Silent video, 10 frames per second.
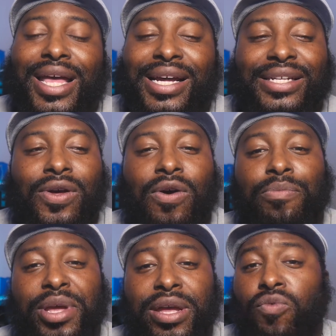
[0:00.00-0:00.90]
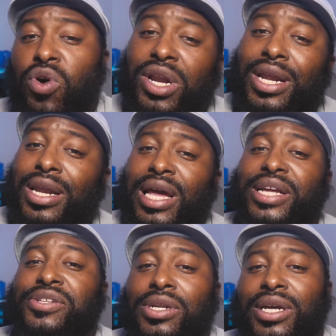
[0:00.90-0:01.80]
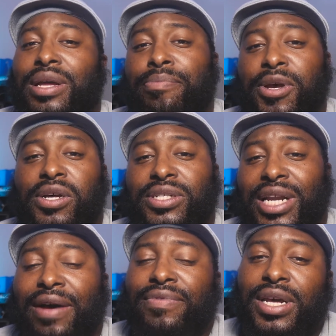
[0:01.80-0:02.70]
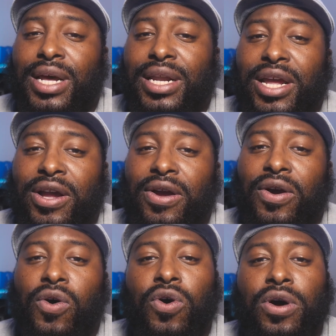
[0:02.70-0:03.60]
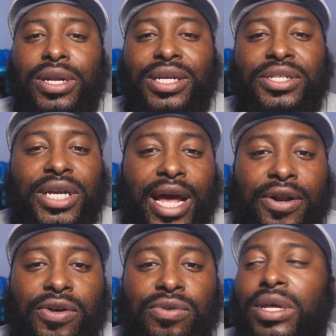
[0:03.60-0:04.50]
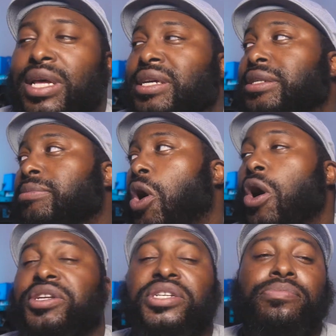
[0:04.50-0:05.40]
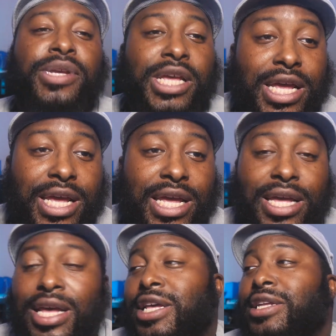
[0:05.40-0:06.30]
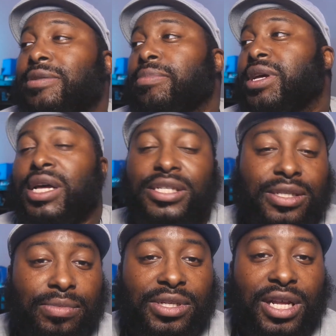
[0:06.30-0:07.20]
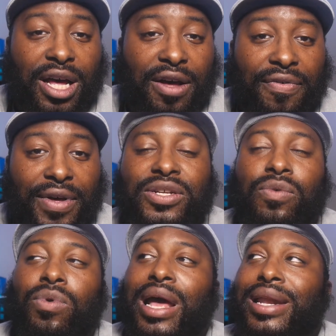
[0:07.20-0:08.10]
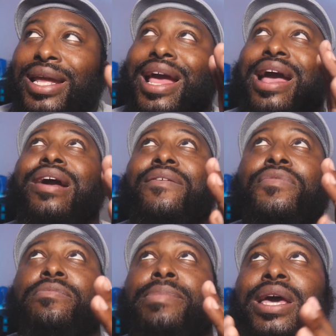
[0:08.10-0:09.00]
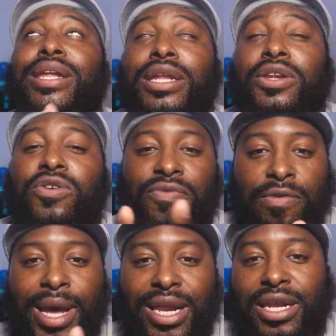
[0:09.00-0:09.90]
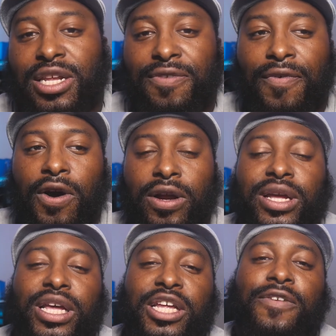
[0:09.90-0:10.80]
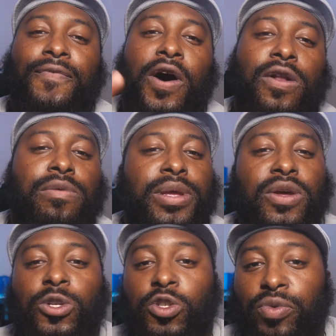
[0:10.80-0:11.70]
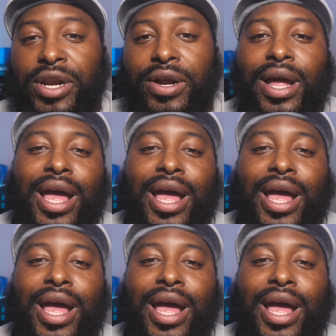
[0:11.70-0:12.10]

It's gonna be one of the nicer looking builds that I've done here on this channel. Some RGB, some custom stuff. So what I need everybody to do, if you made it this far, is follow me on Twitter